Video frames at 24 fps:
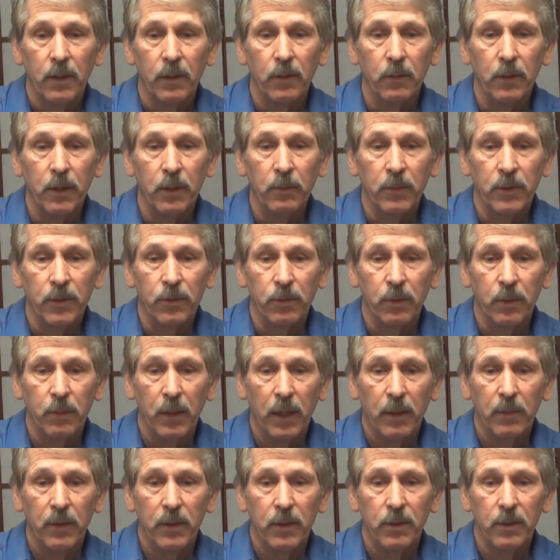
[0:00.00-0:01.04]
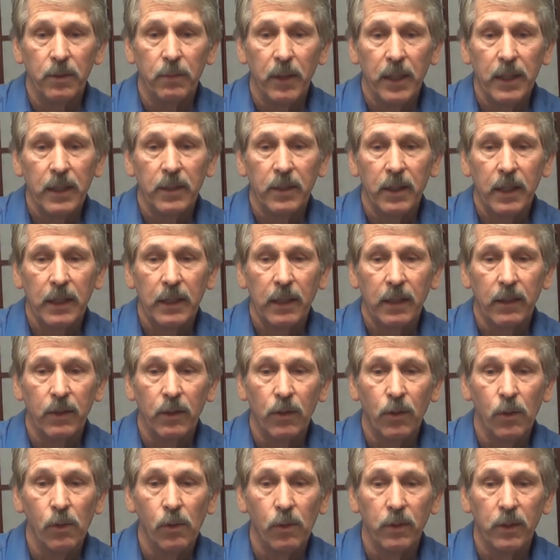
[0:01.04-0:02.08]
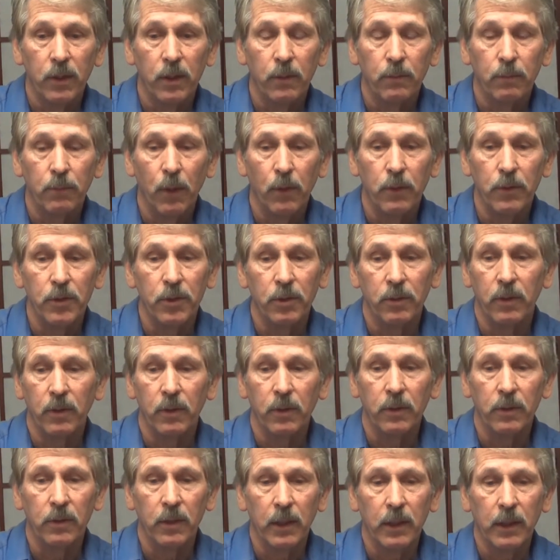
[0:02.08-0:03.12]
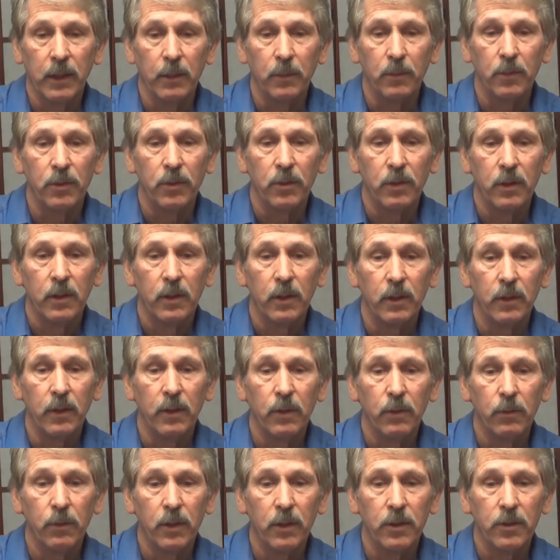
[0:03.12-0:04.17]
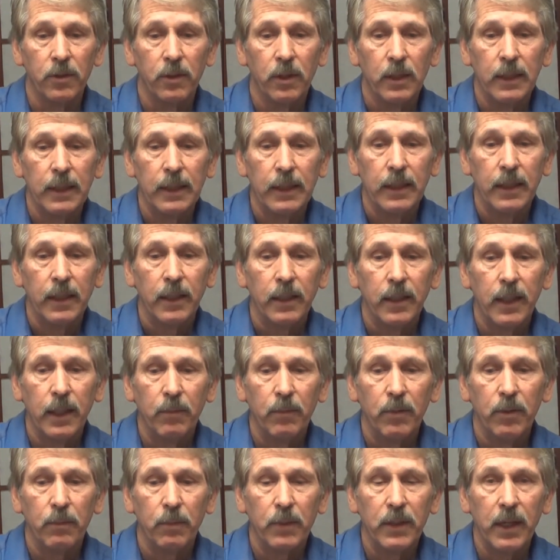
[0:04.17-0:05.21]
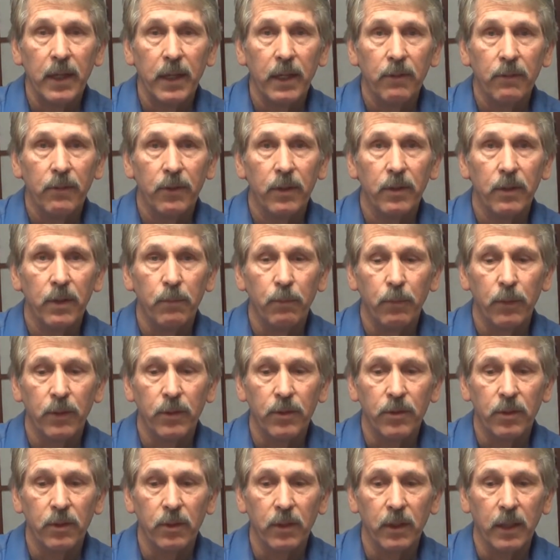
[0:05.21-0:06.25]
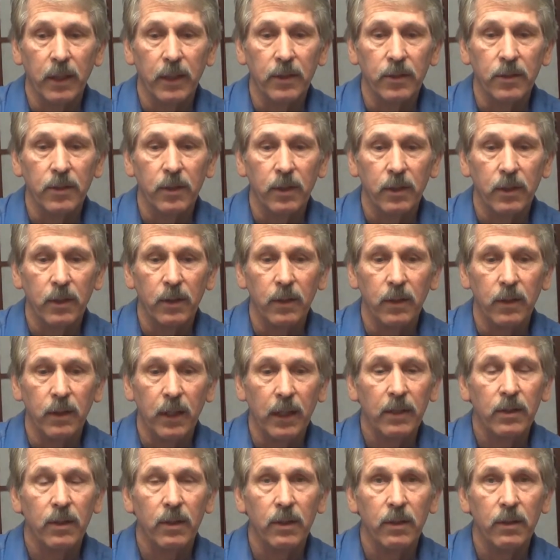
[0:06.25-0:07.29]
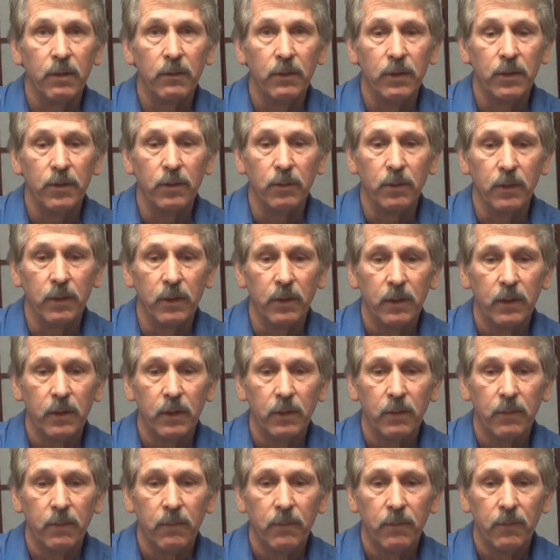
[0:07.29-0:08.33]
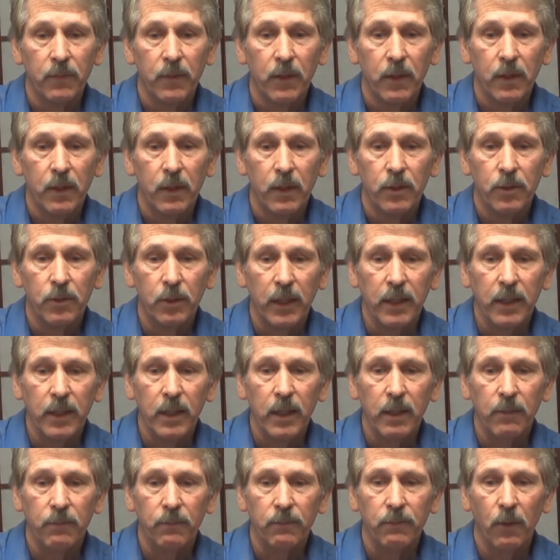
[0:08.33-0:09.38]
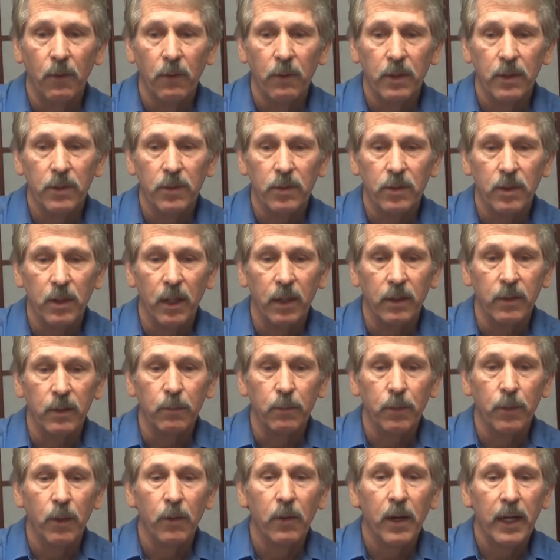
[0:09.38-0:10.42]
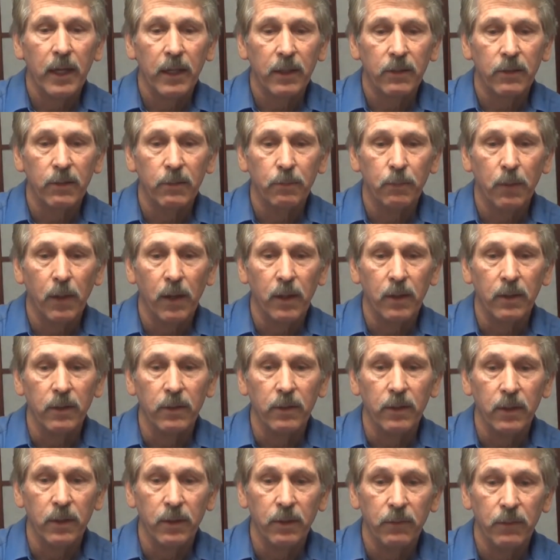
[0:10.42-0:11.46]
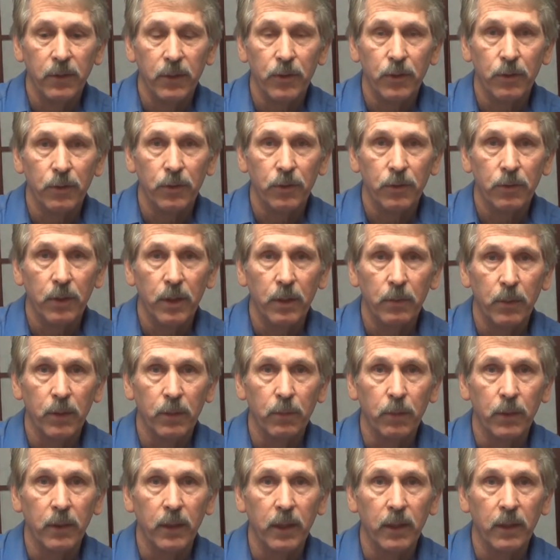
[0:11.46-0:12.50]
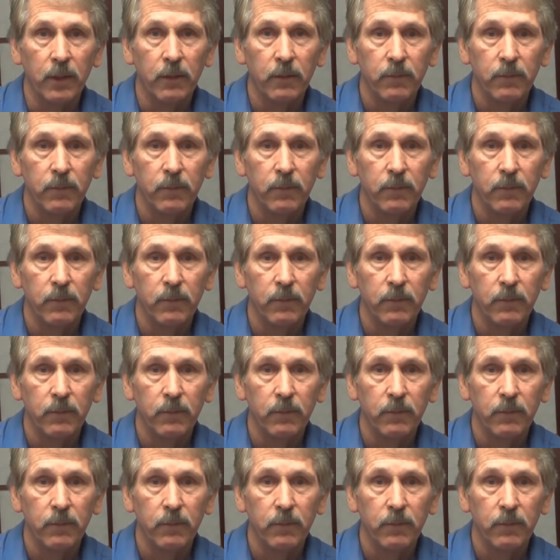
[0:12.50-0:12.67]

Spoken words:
We must remember to maintain our cool and composure at all times. In other words, keep the behavior depersonalized, not the individual. Try to keep focused on the proactive part of the individual's treatment plan.